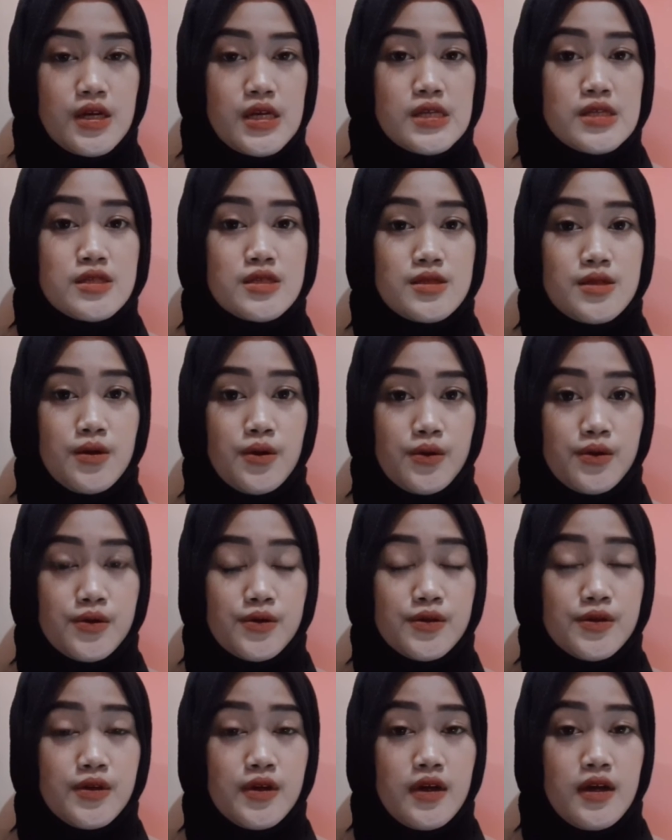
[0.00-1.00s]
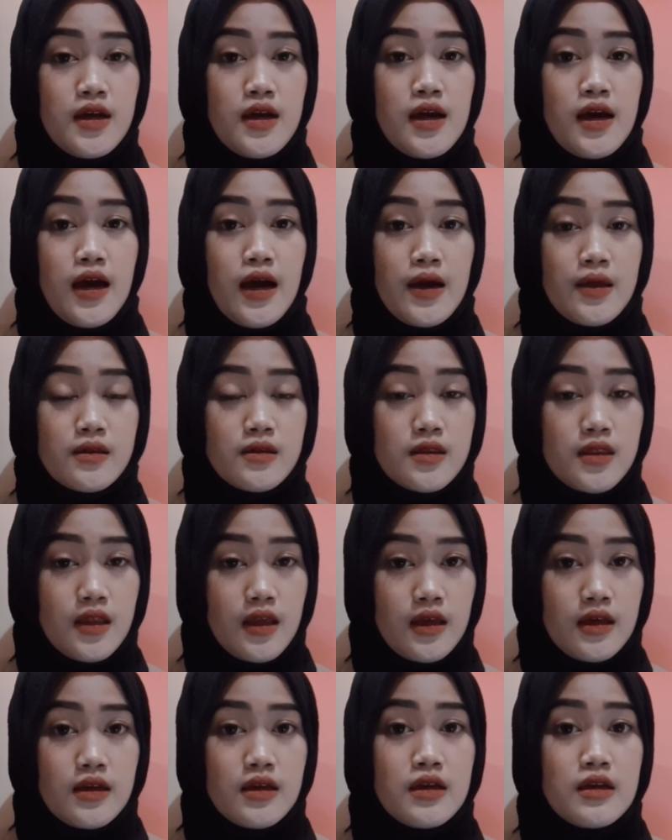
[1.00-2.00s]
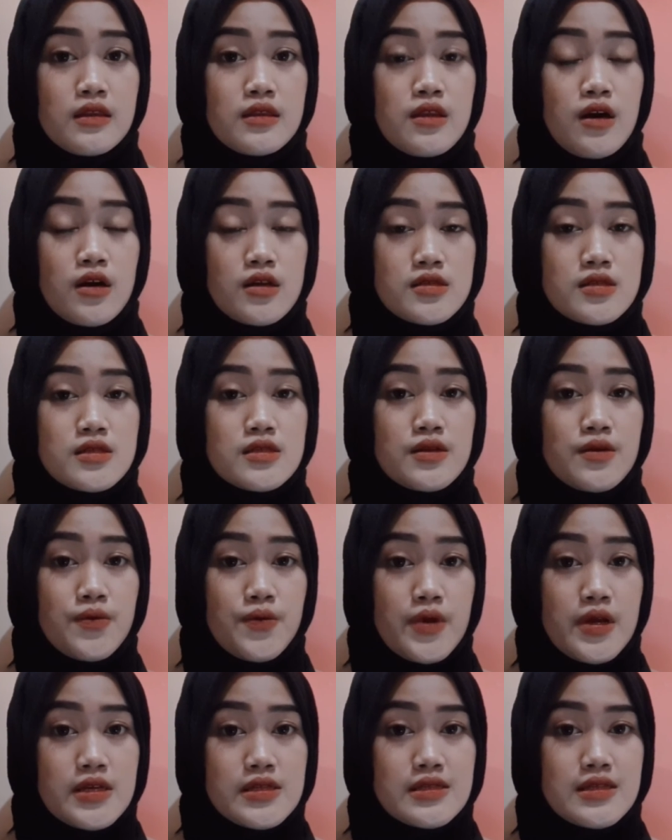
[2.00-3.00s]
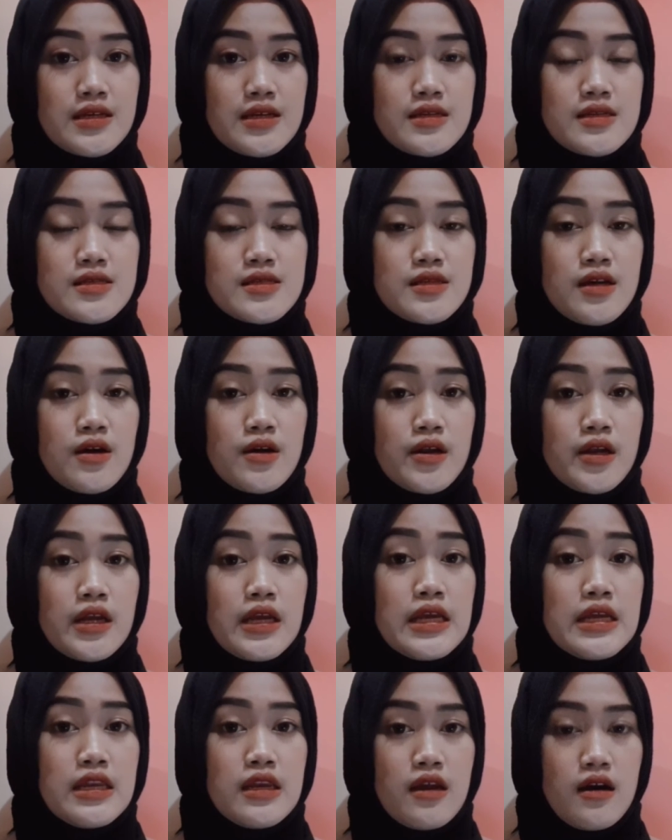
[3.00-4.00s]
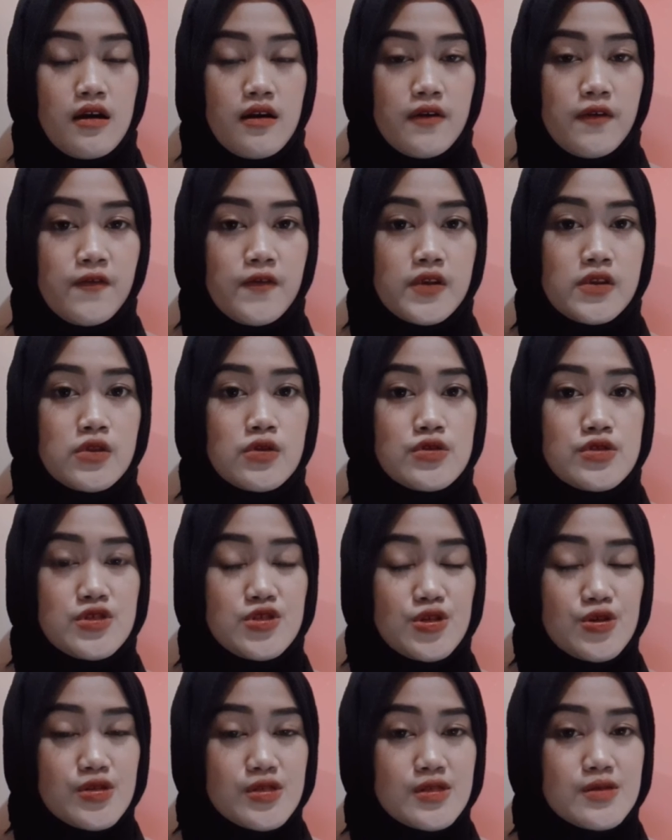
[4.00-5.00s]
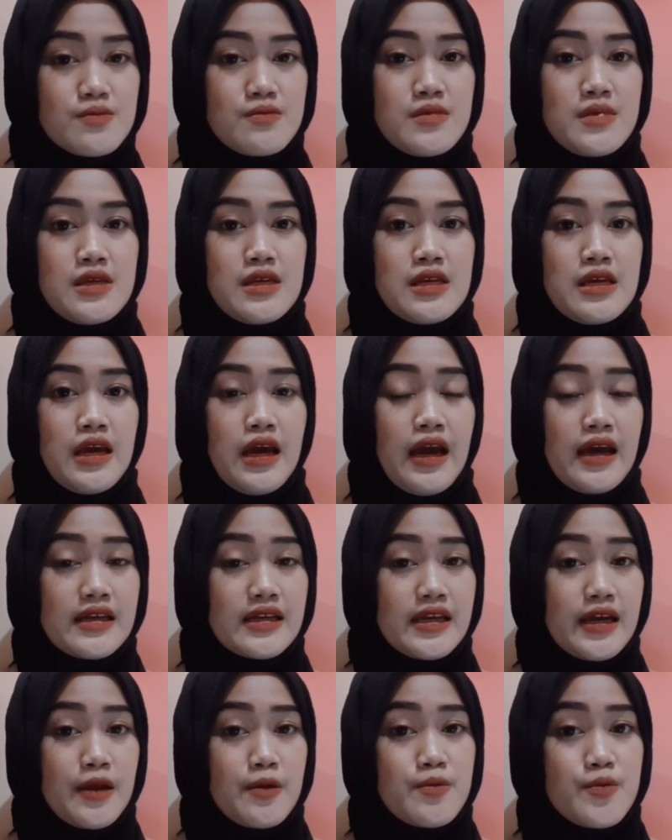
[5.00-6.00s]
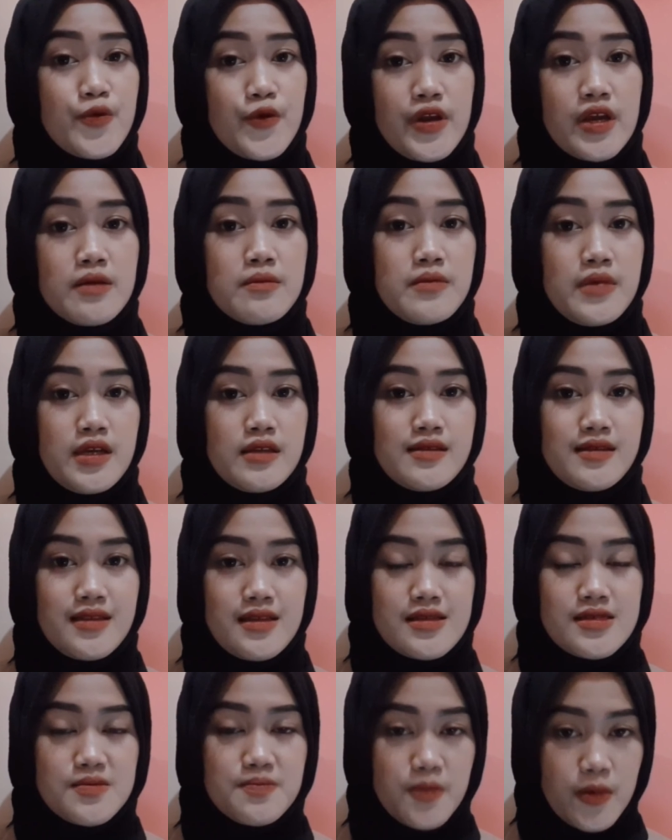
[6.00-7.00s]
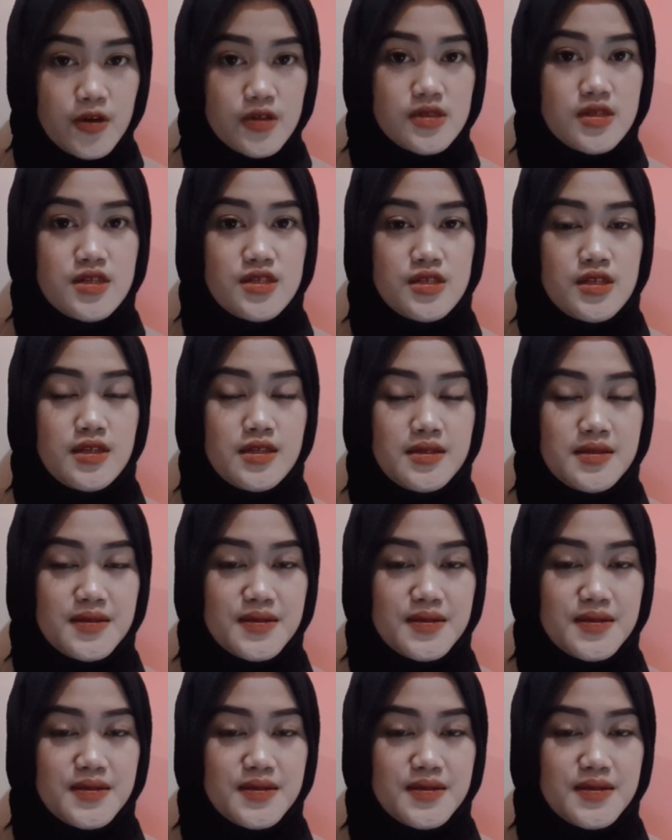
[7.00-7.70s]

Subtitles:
So, I think those reasons are enough to choose me and can bring me to this position.